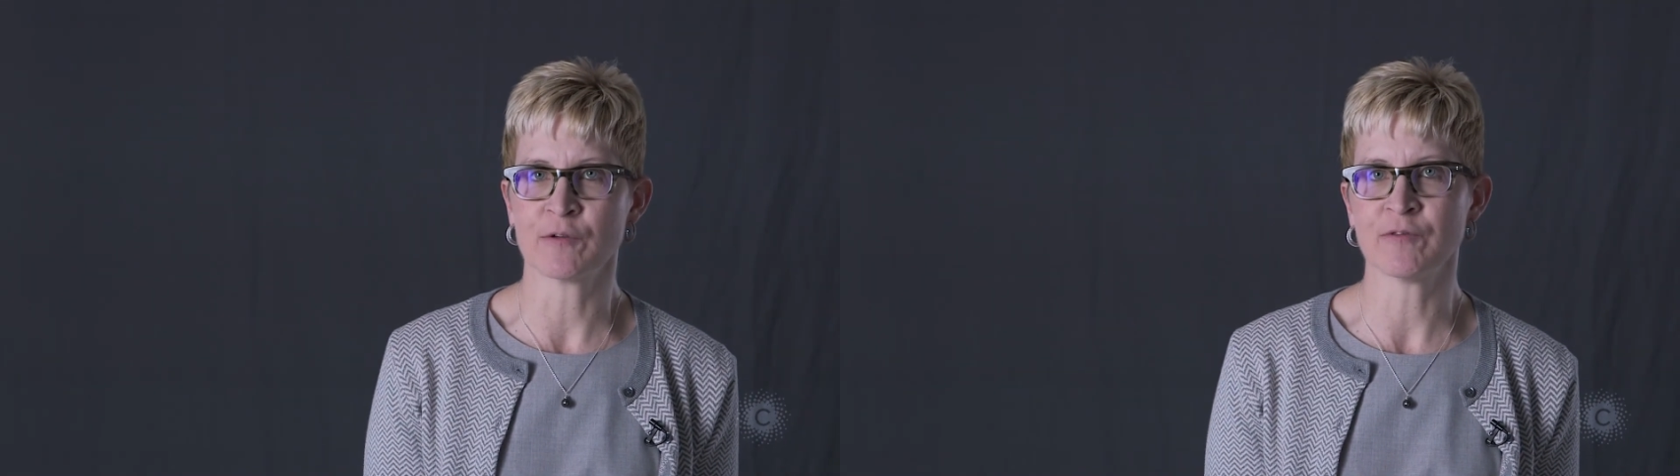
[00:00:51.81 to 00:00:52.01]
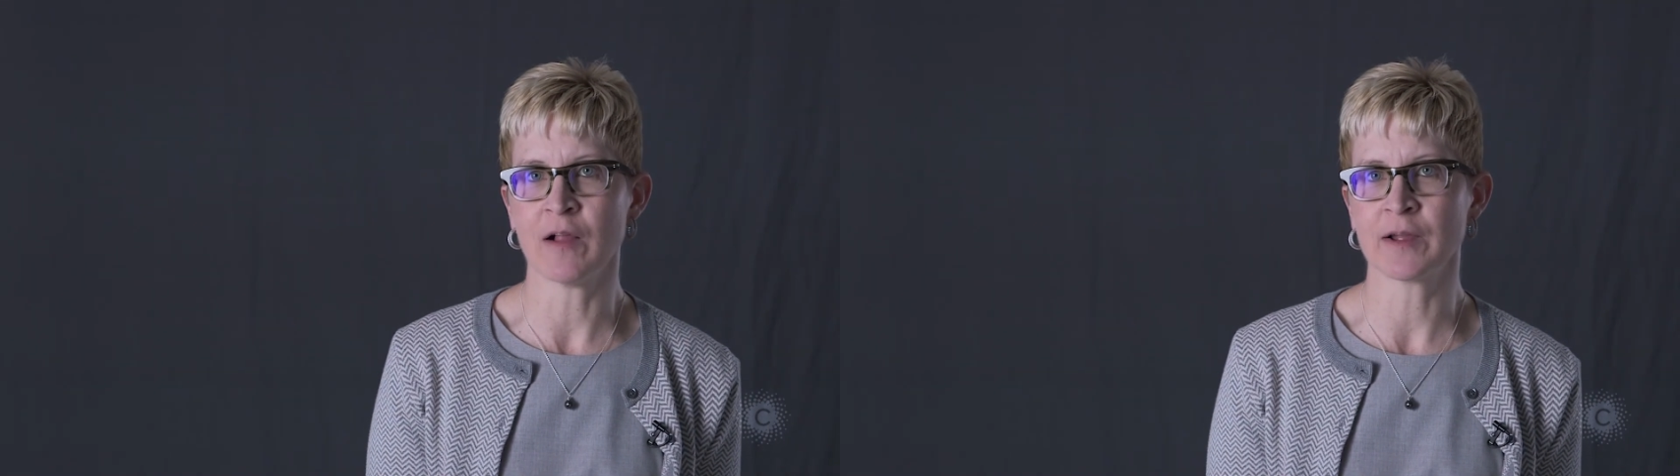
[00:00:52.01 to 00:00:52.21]

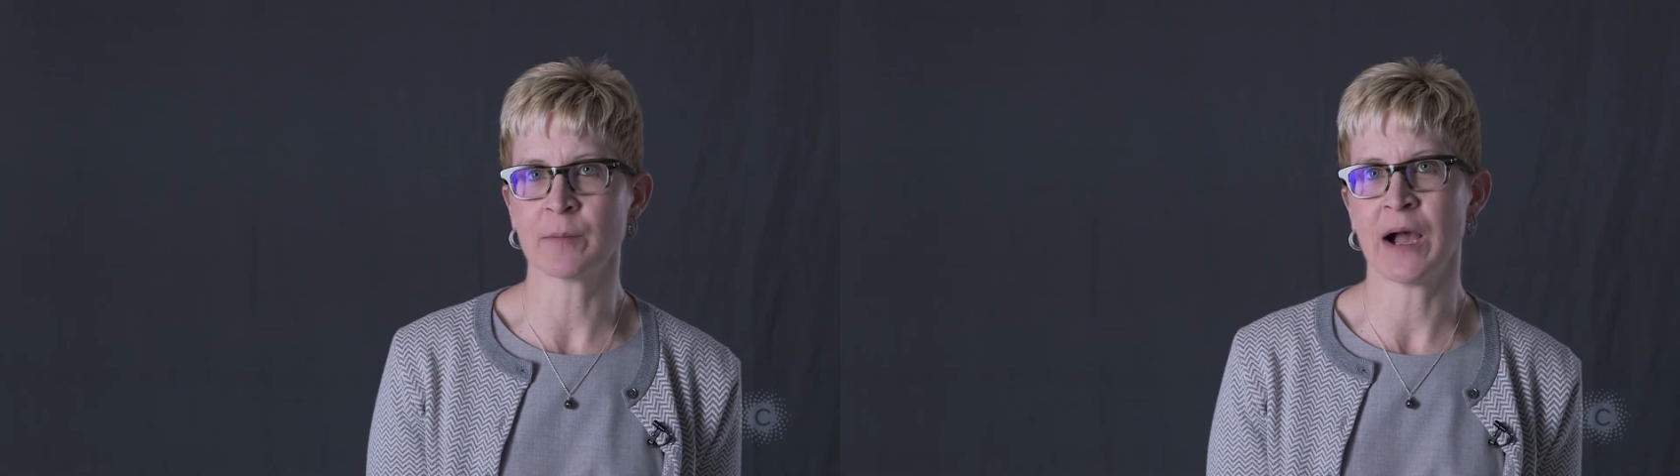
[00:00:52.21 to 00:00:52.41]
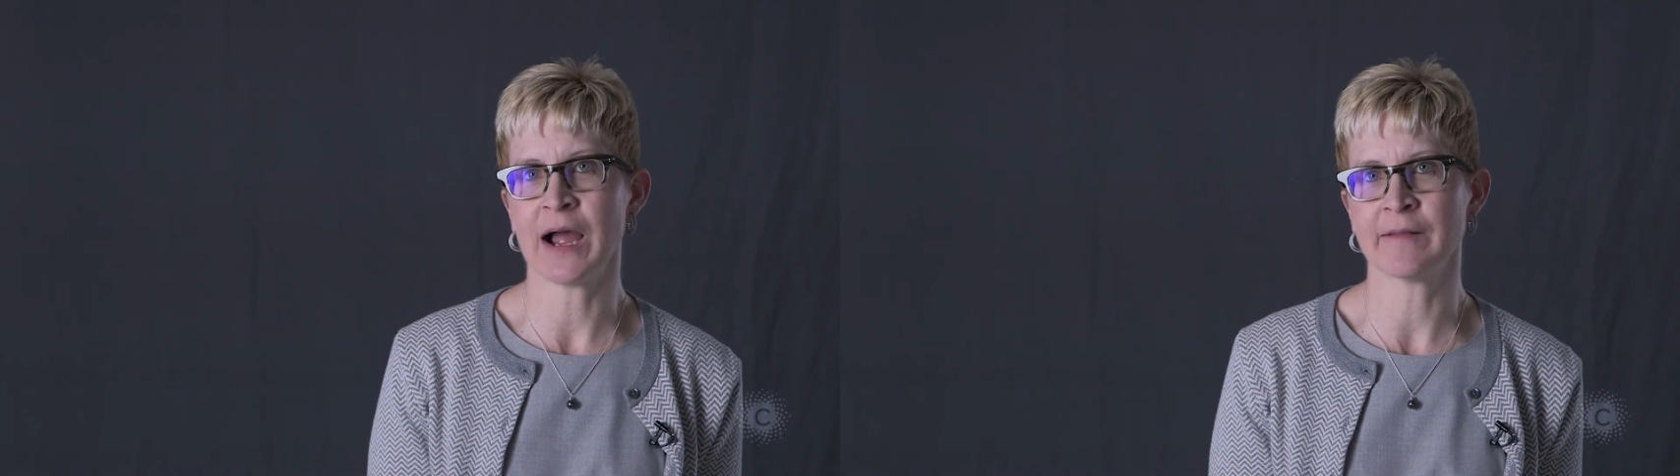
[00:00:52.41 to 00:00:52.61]
falling
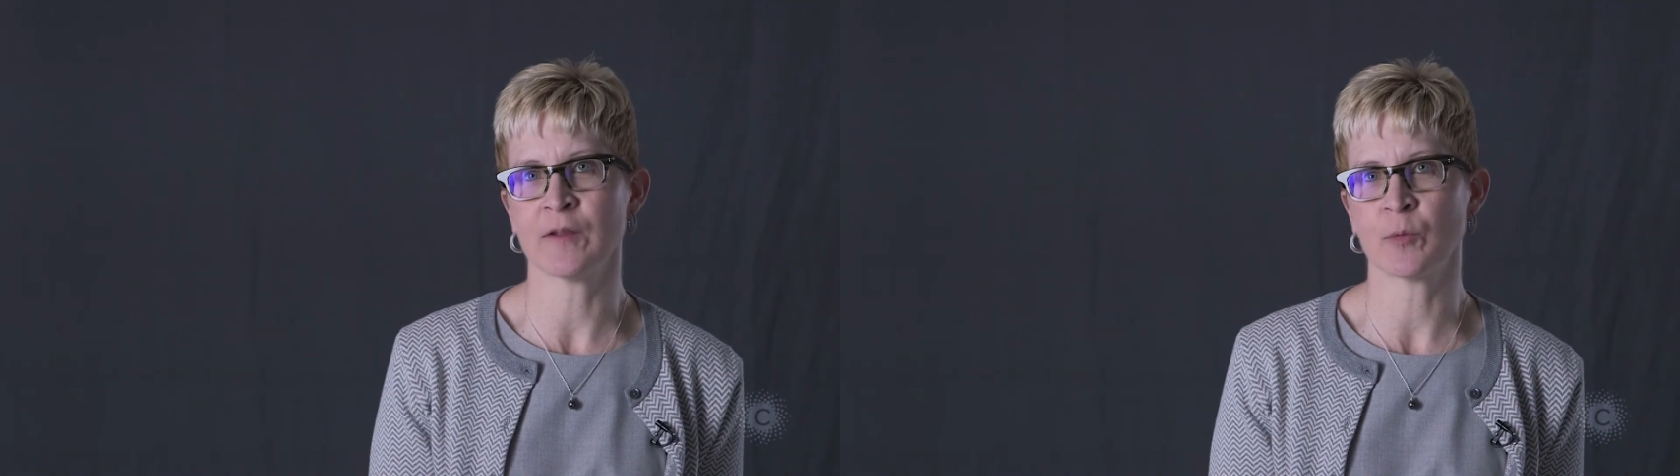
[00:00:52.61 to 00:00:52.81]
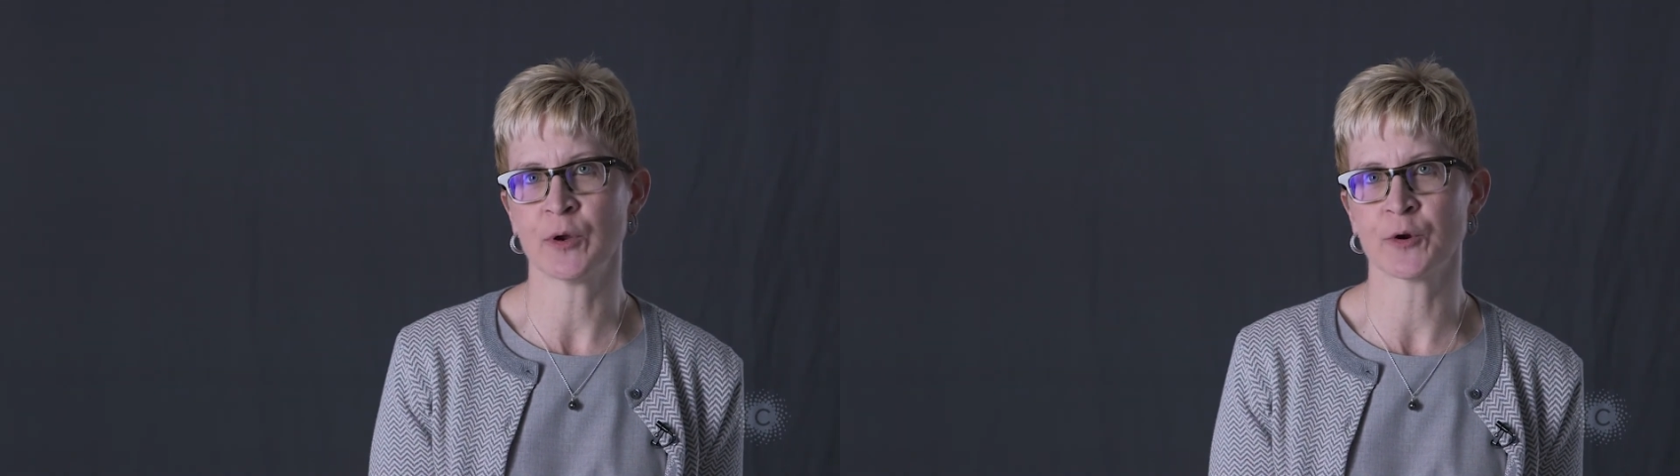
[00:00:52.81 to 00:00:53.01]
behind
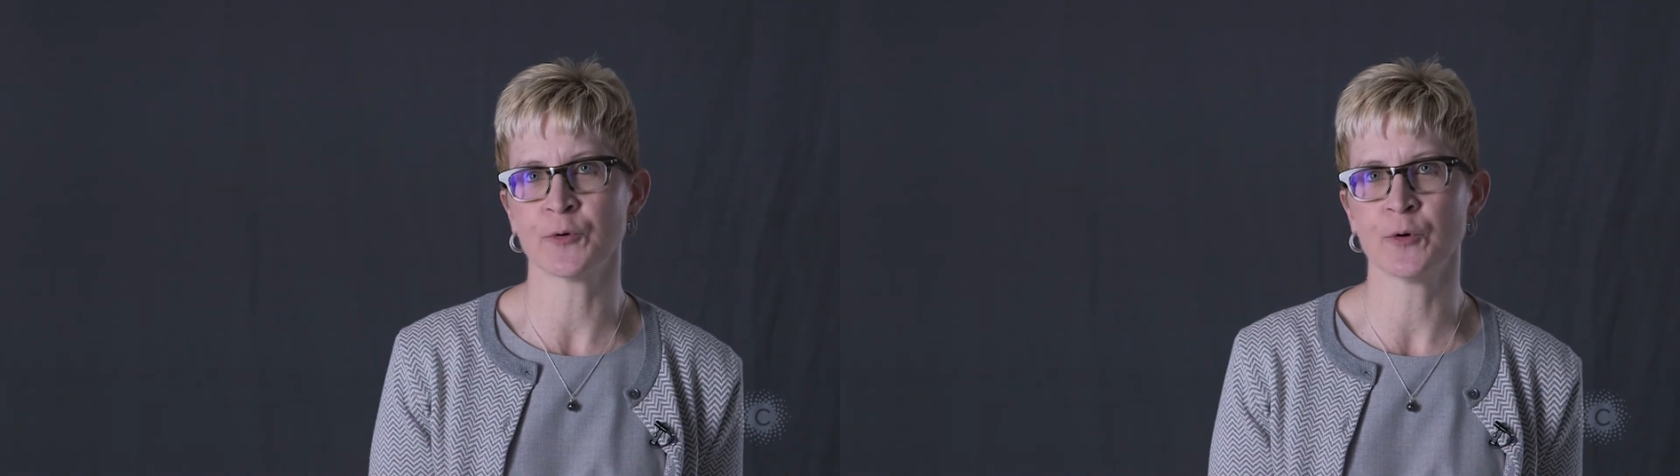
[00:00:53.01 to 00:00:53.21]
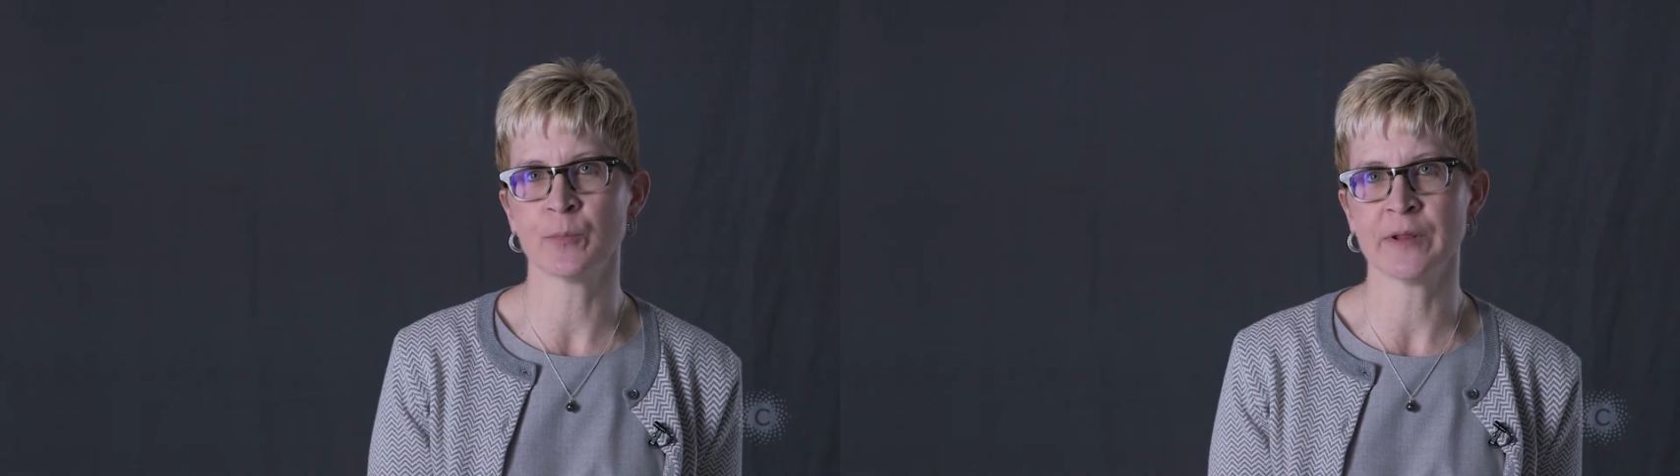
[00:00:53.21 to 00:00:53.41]
their peer
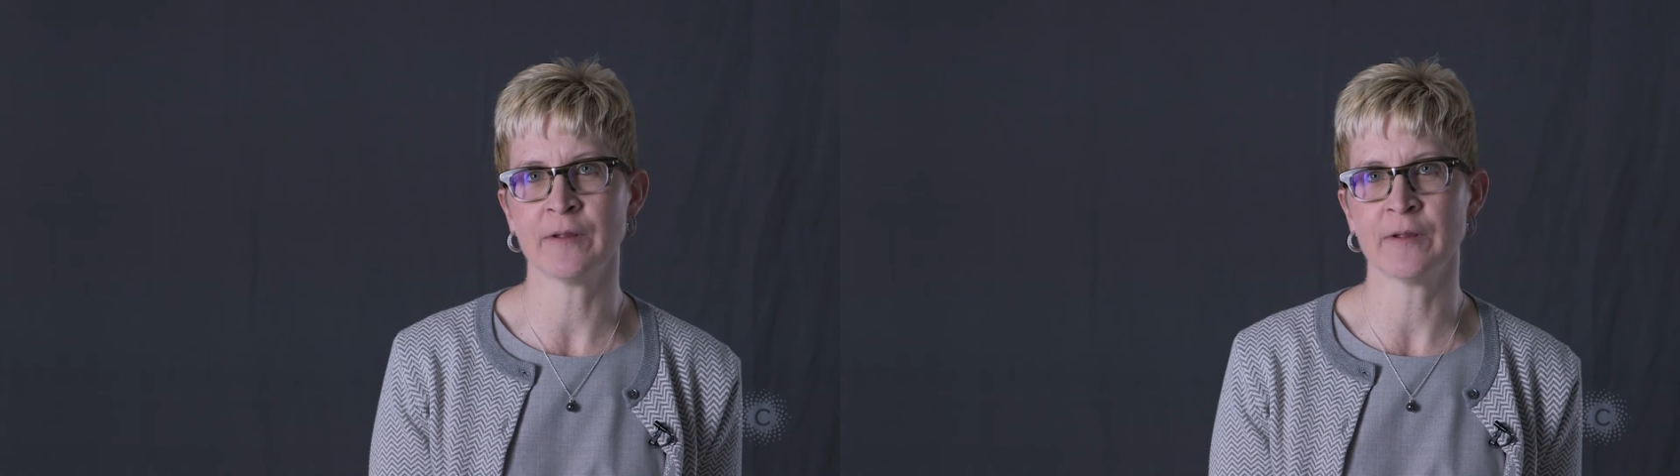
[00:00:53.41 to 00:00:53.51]
group in